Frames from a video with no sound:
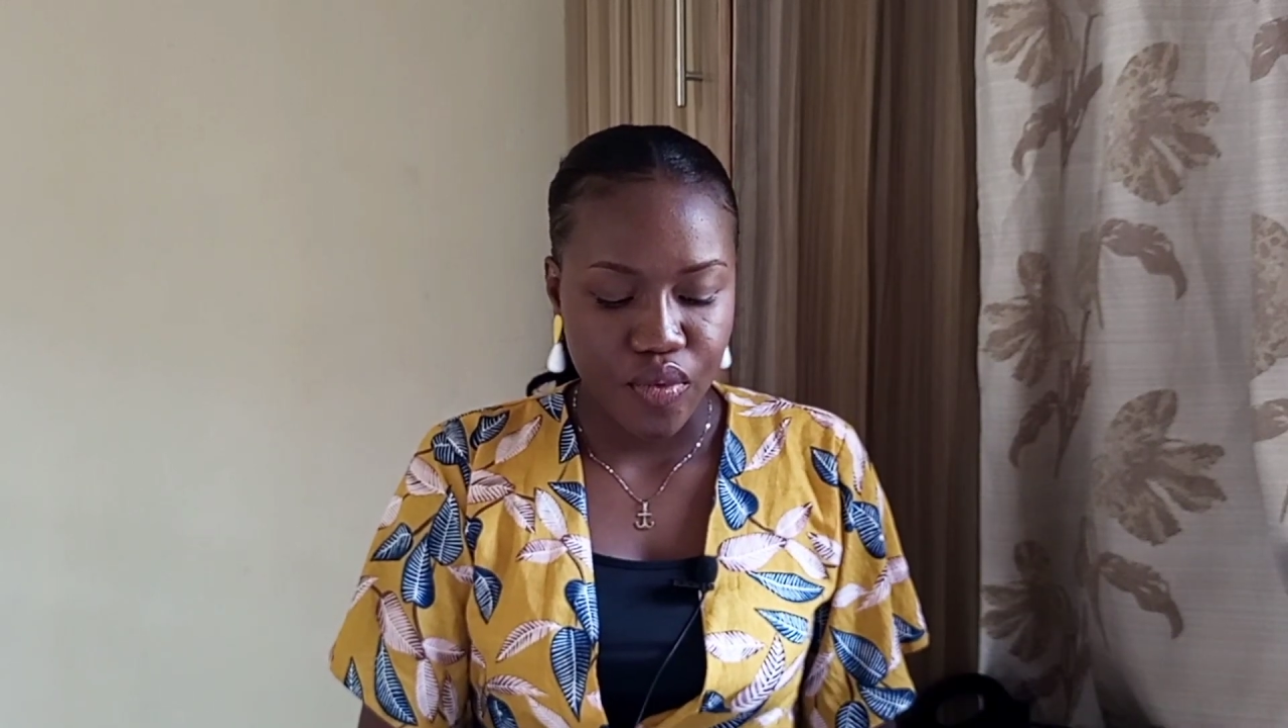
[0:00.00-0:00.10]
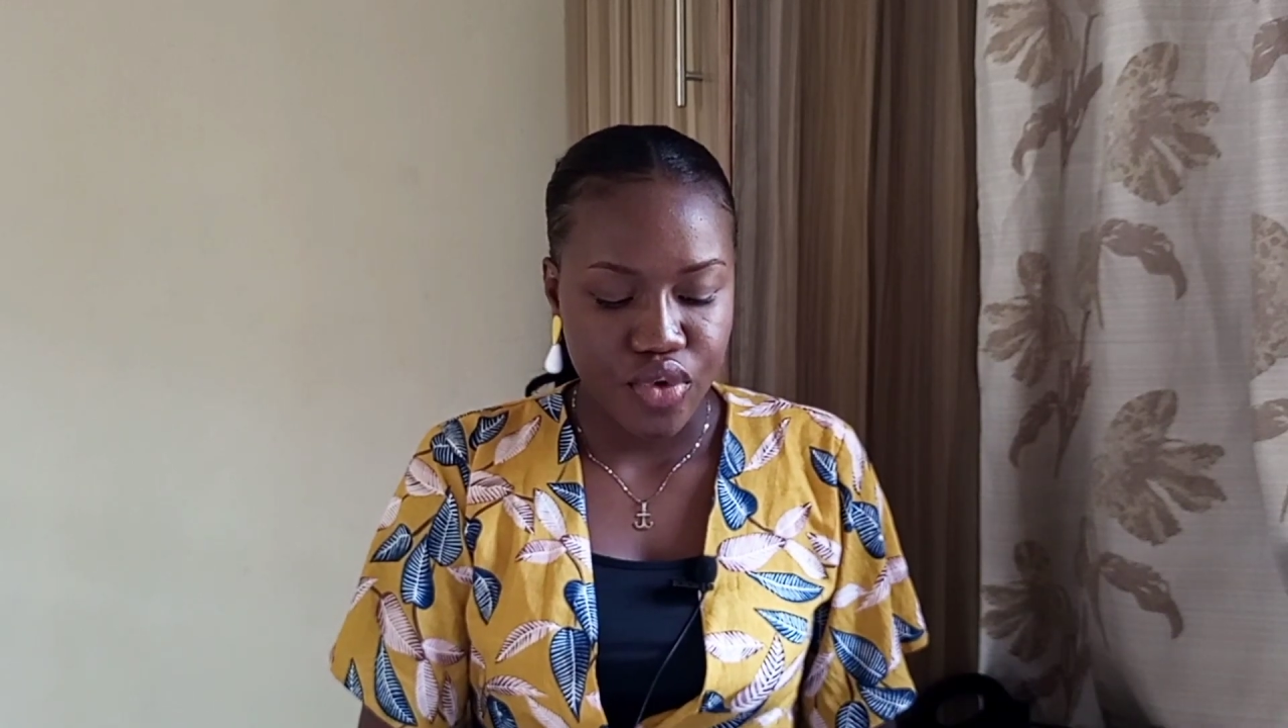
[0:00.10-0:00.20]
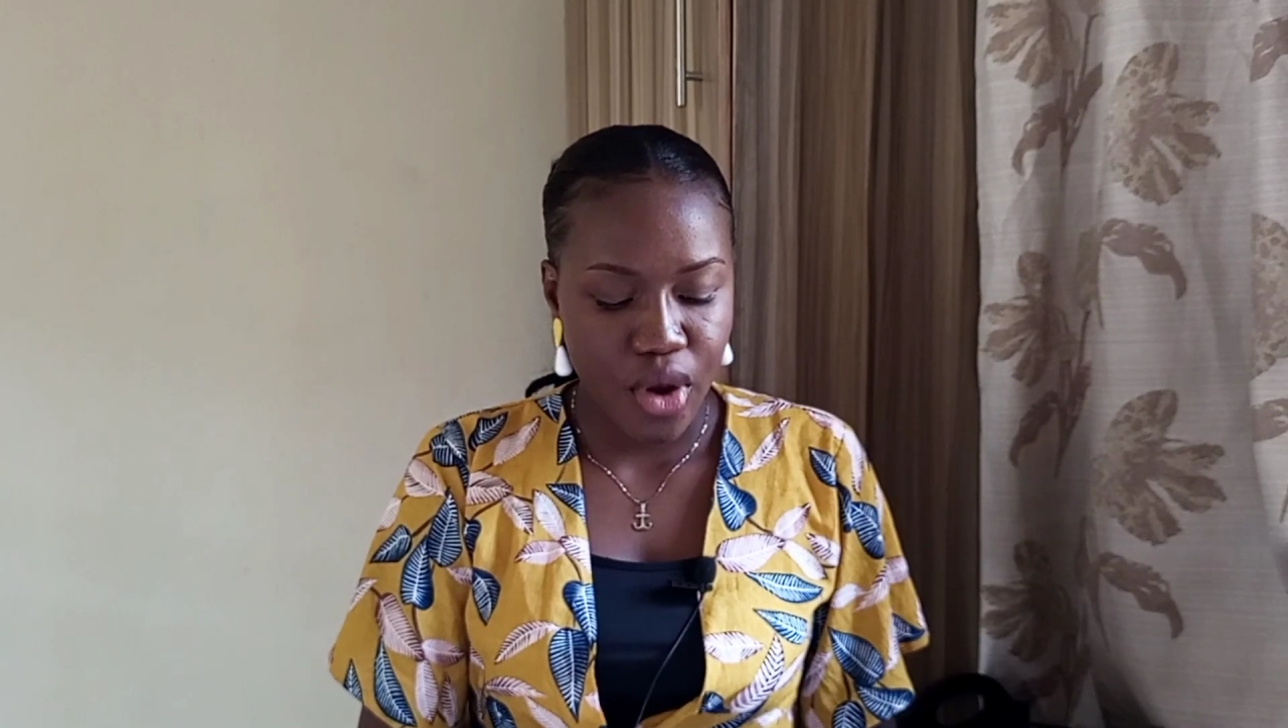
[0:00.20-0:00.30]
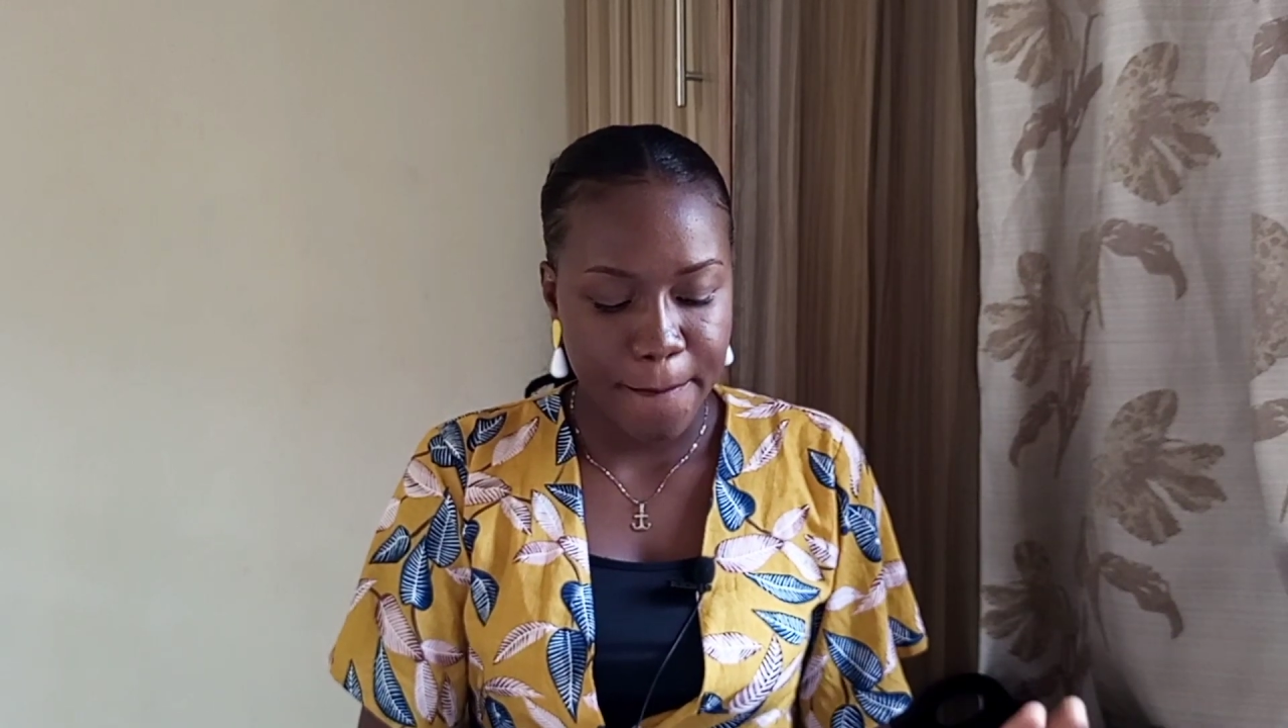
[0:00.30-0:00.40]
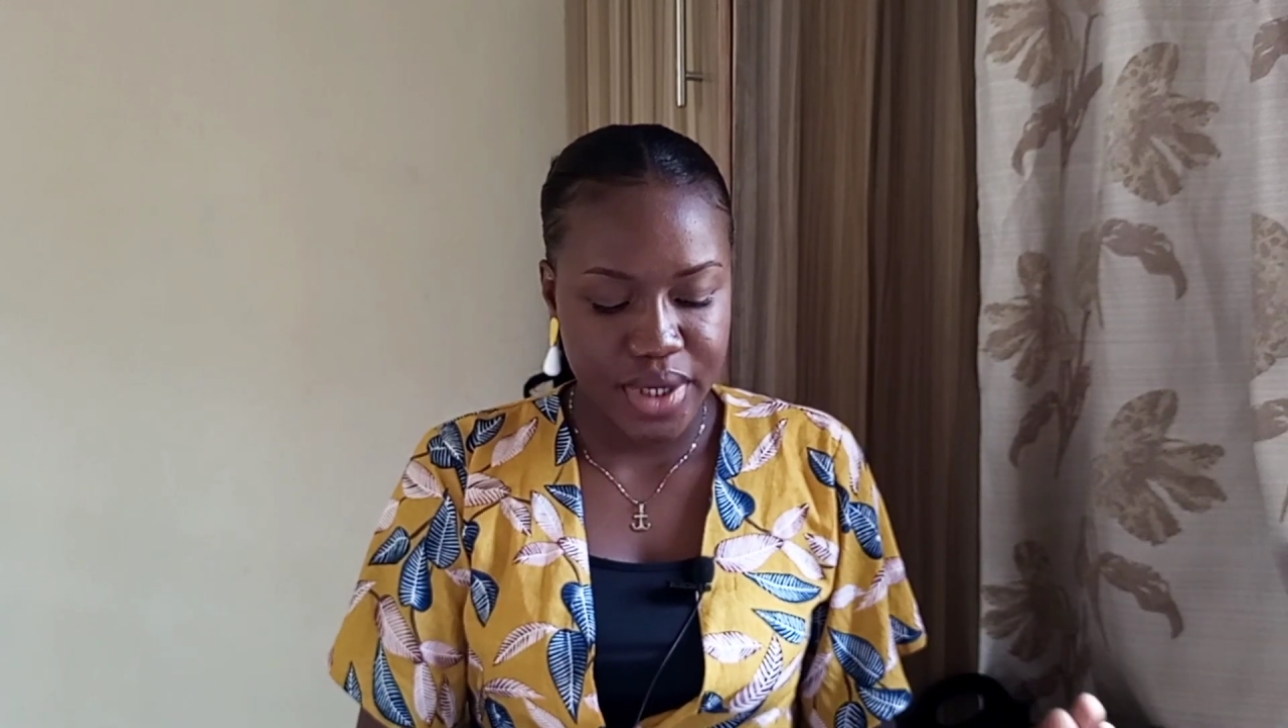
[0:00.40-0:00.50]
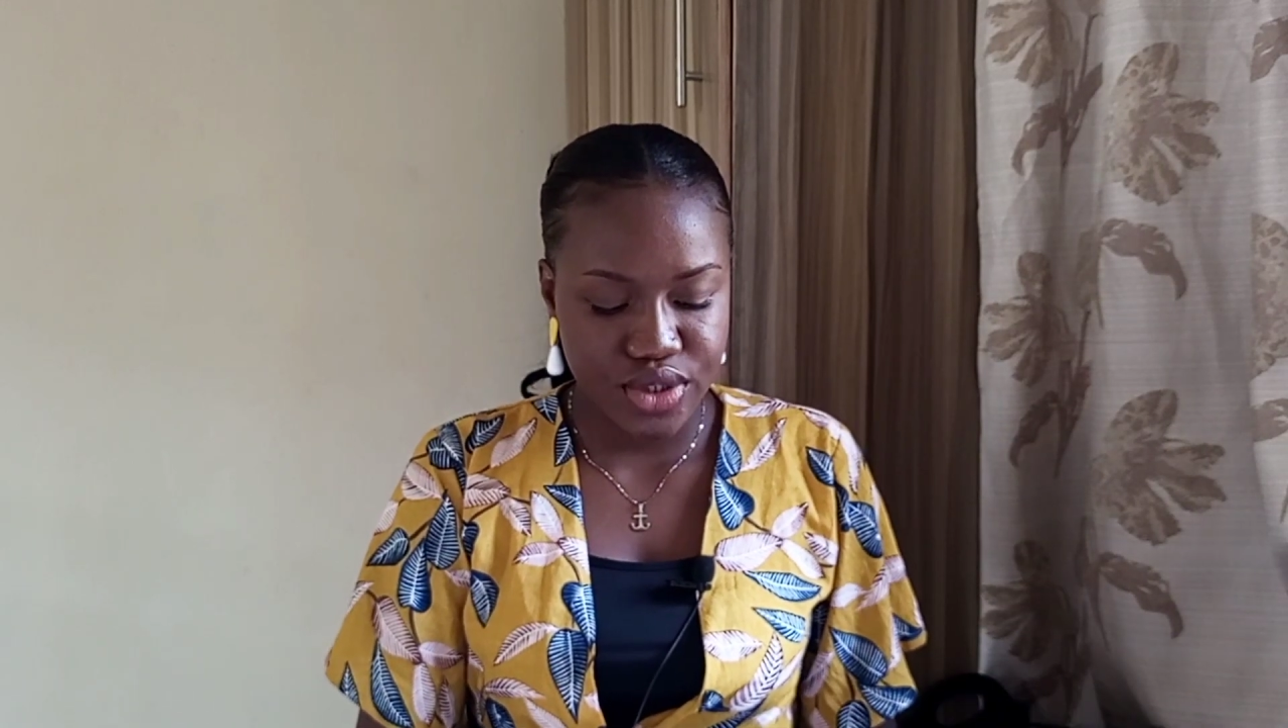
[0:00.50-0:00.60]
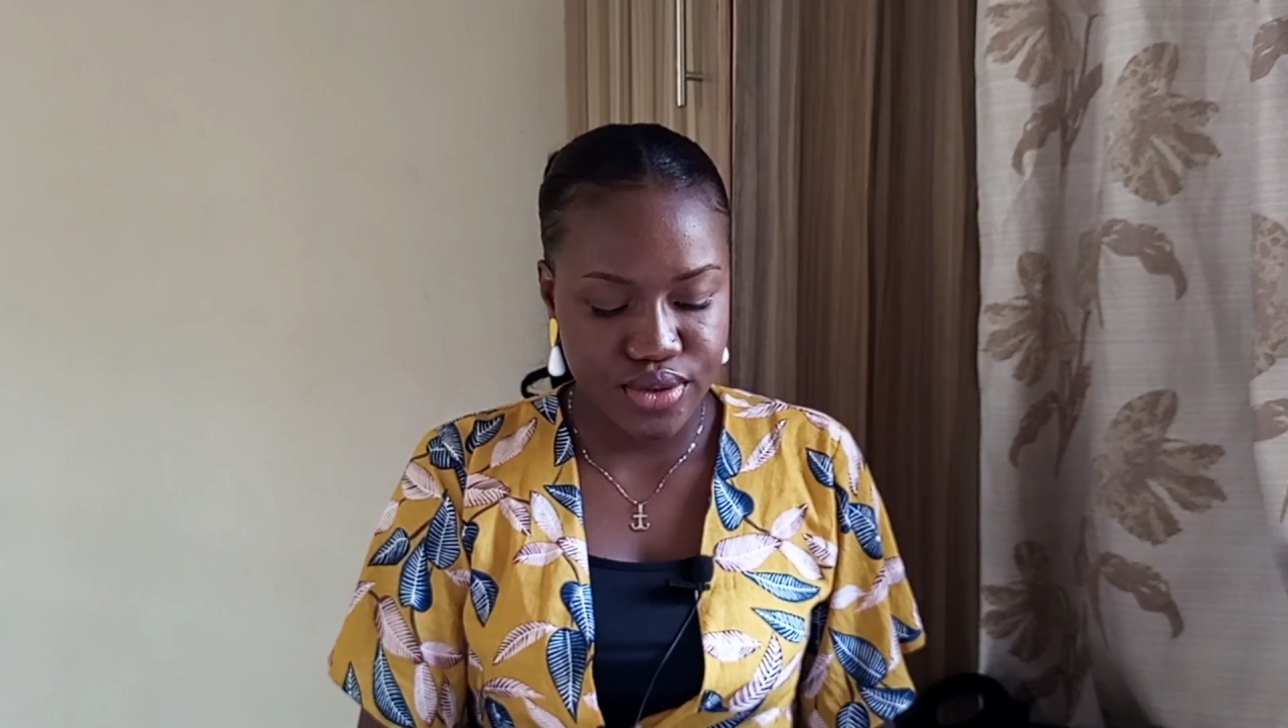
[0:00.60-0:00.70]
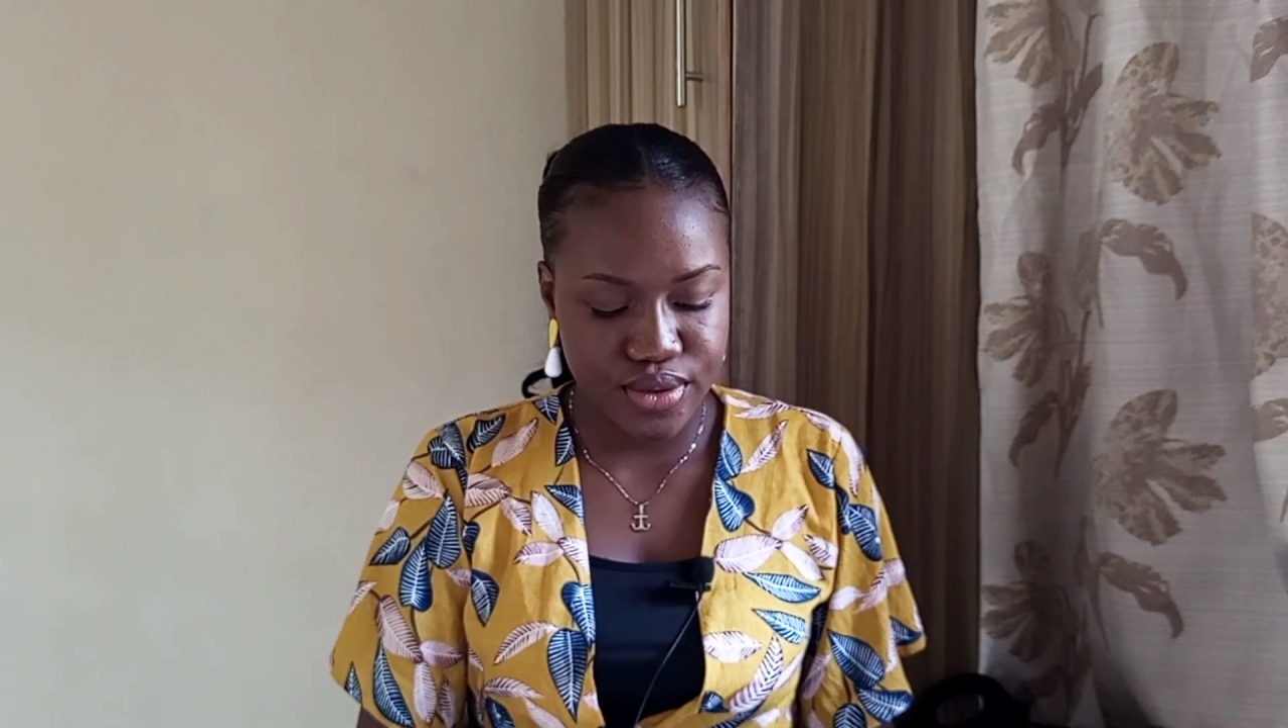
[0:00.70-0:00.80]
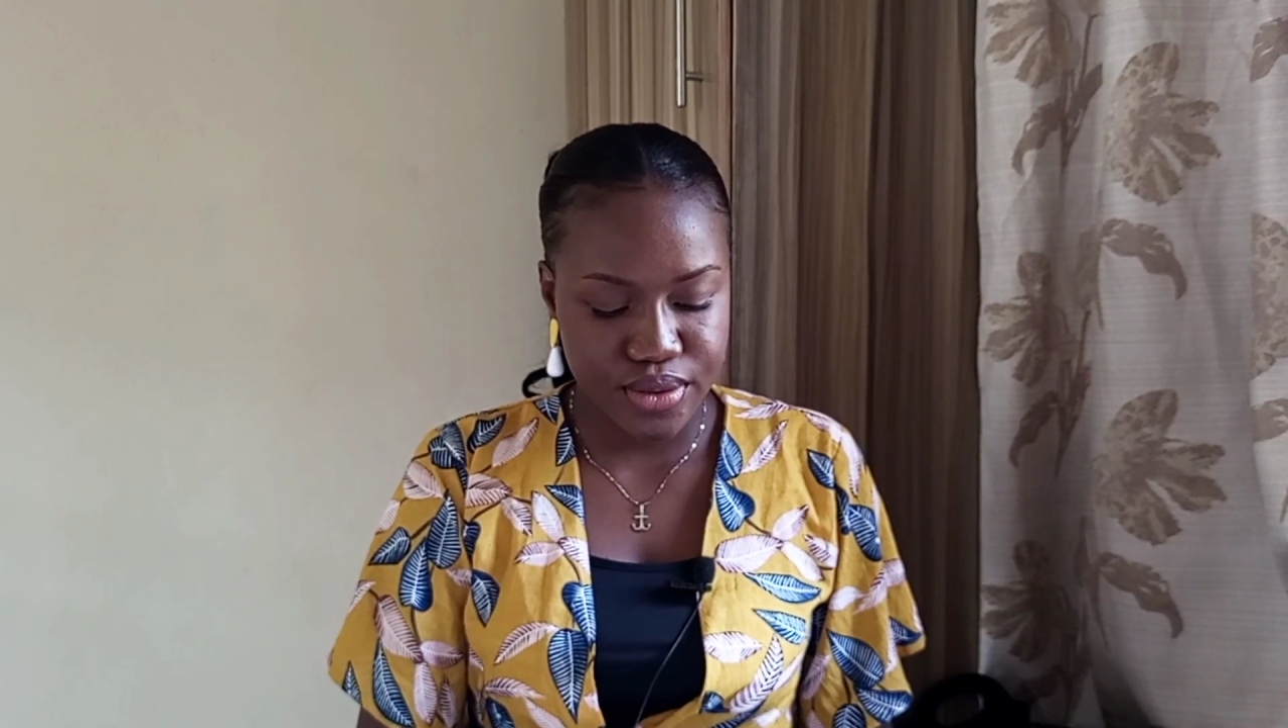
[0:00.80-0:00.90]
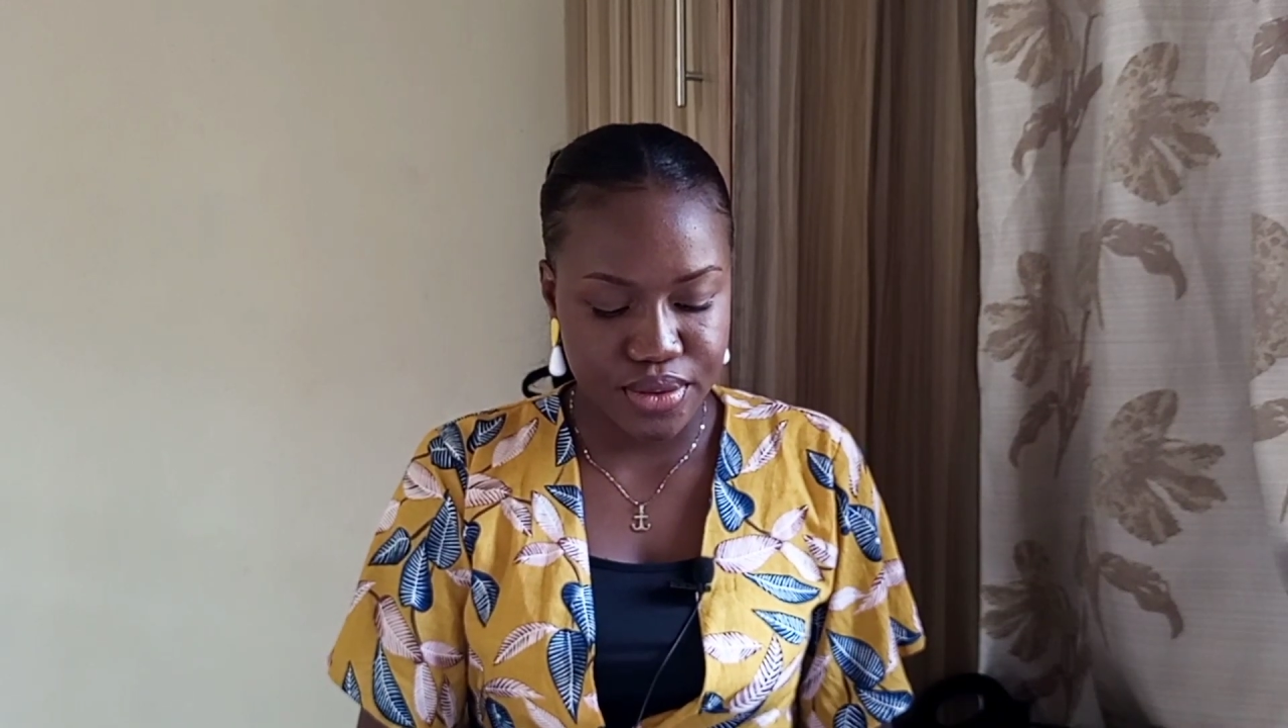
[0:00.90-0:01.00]
number
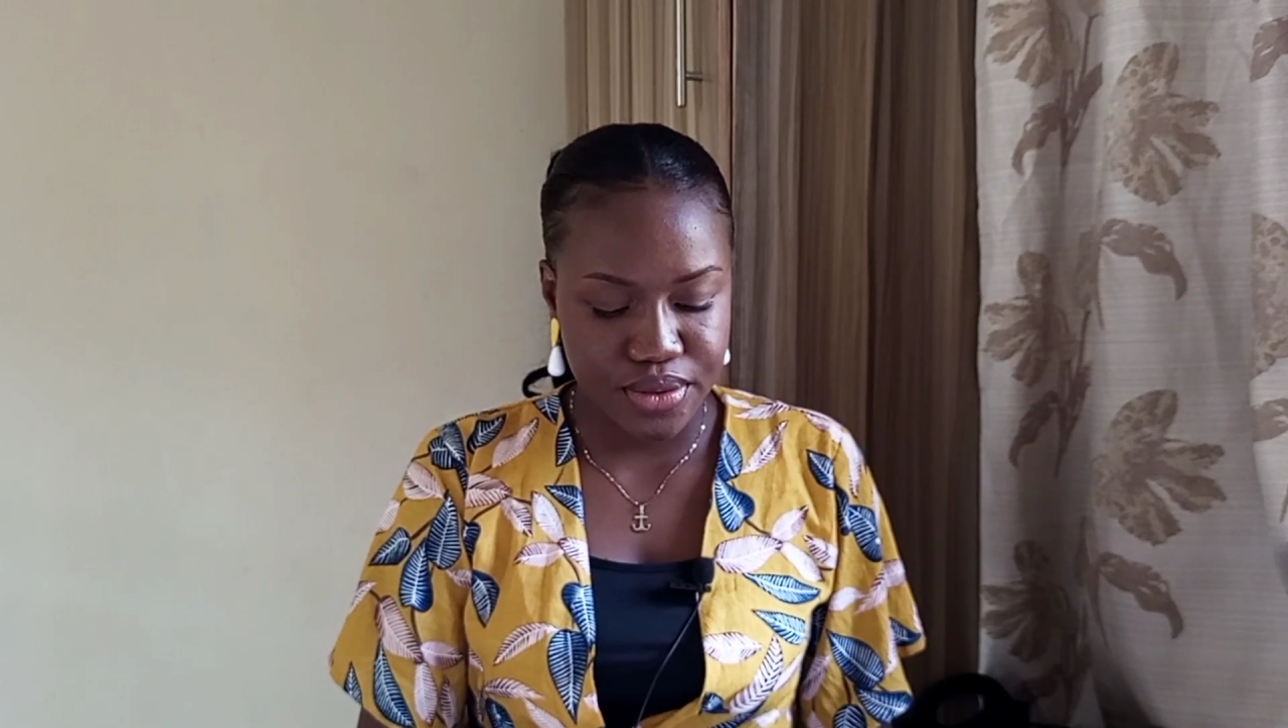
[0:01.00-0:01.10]
2,